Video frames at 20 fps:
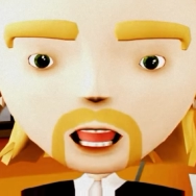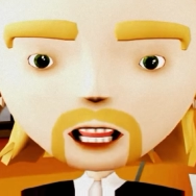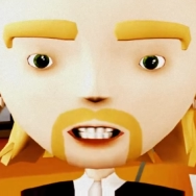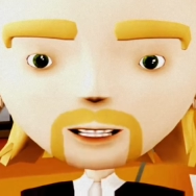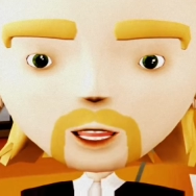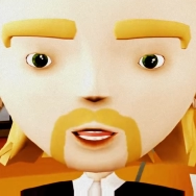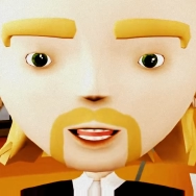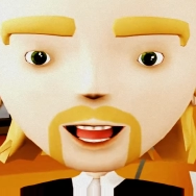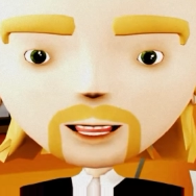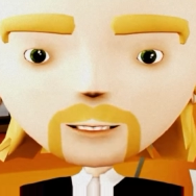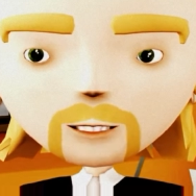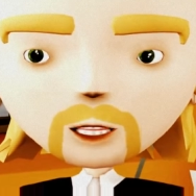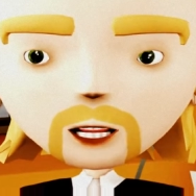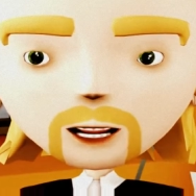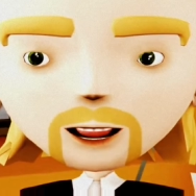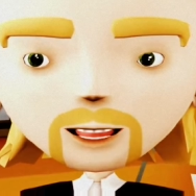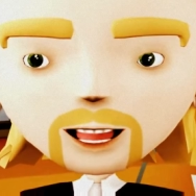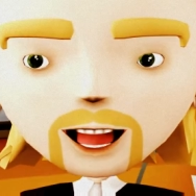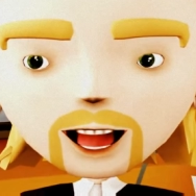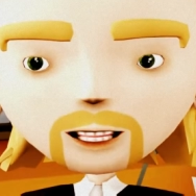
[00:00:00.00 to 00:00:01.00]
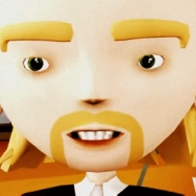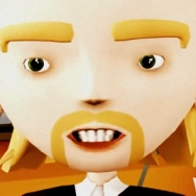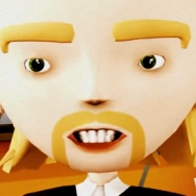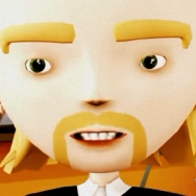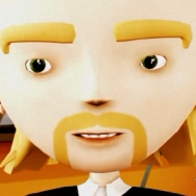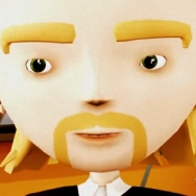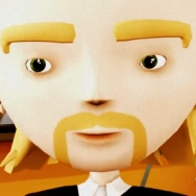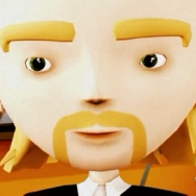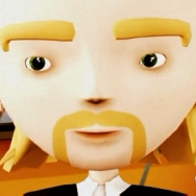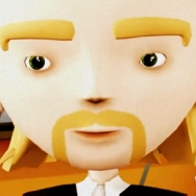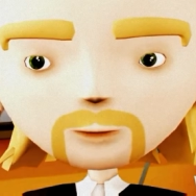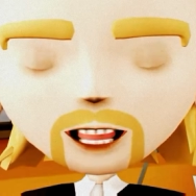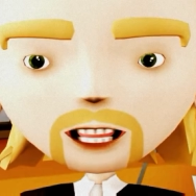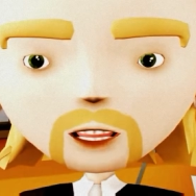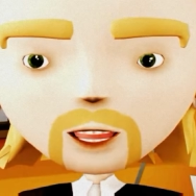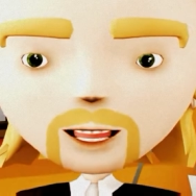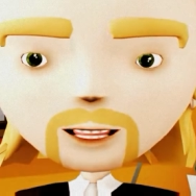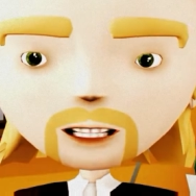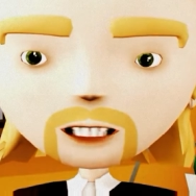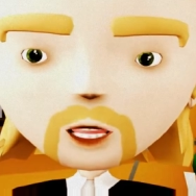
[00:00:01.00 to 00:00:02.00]
to study in my class.
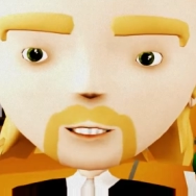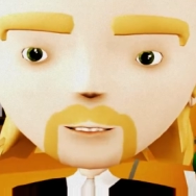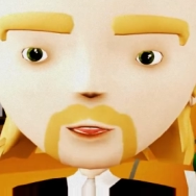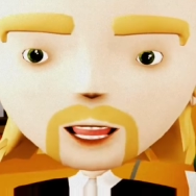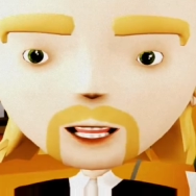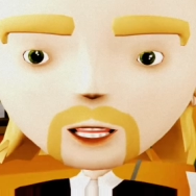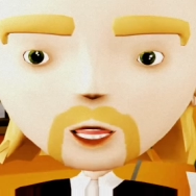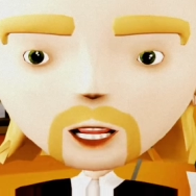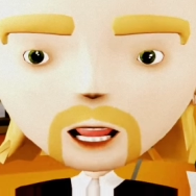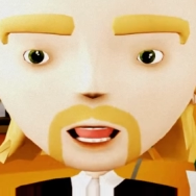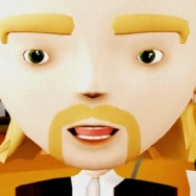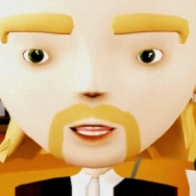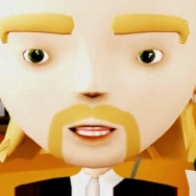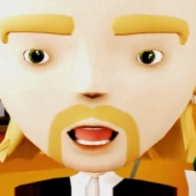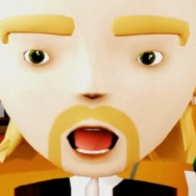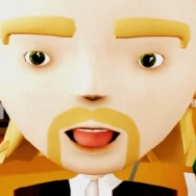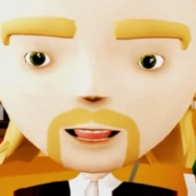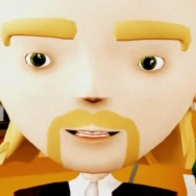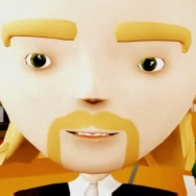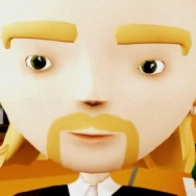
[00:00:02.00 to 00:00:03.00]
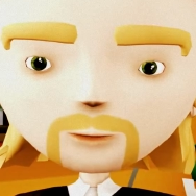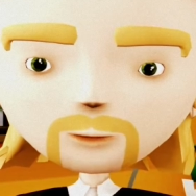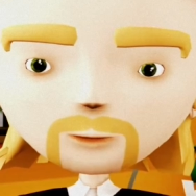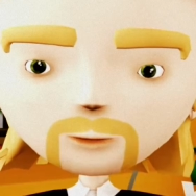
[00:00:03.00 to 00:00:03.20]
Is that something I can help?